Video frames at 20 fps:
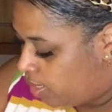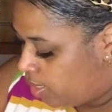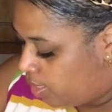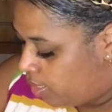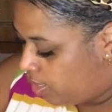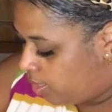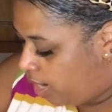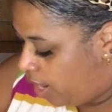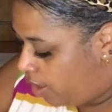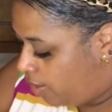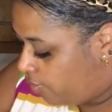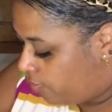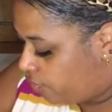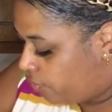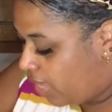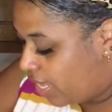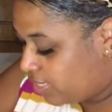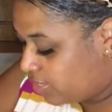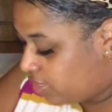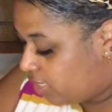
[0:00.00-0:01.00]
Now,
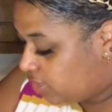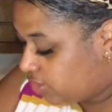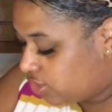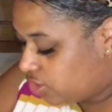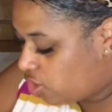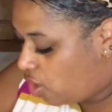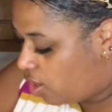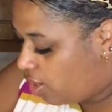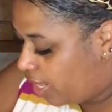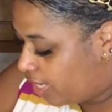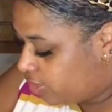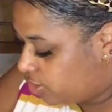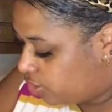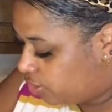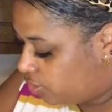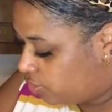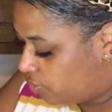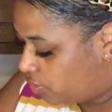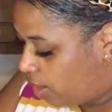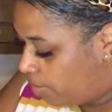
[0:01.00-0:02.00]
this is all I
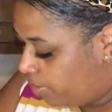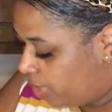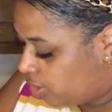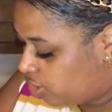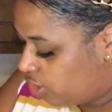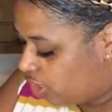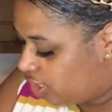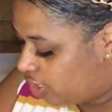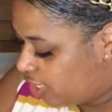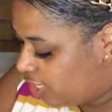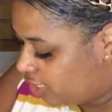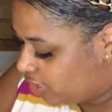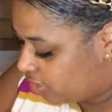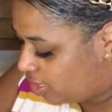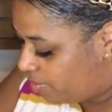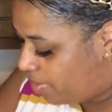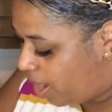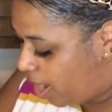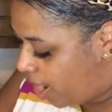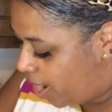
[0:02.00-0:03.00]
do. I mean, she thinks I'm
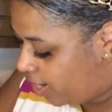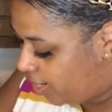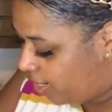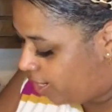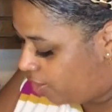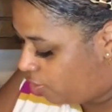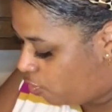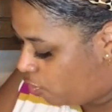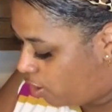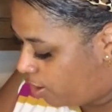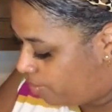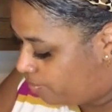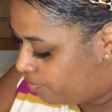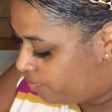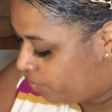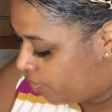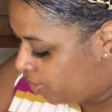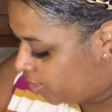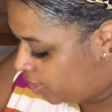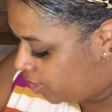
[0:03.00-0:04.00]
hiding or I'm
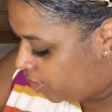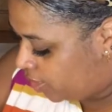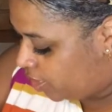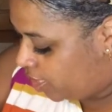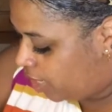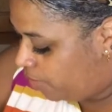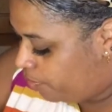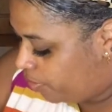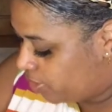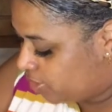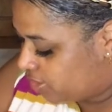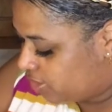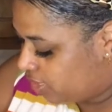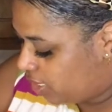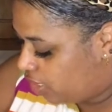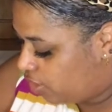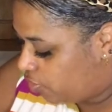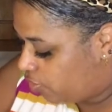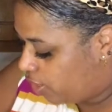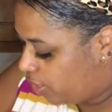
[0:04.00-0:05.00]
keeping a
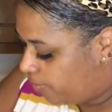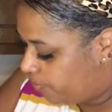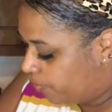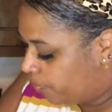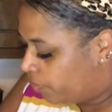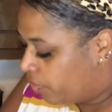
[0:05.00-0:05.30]
secret.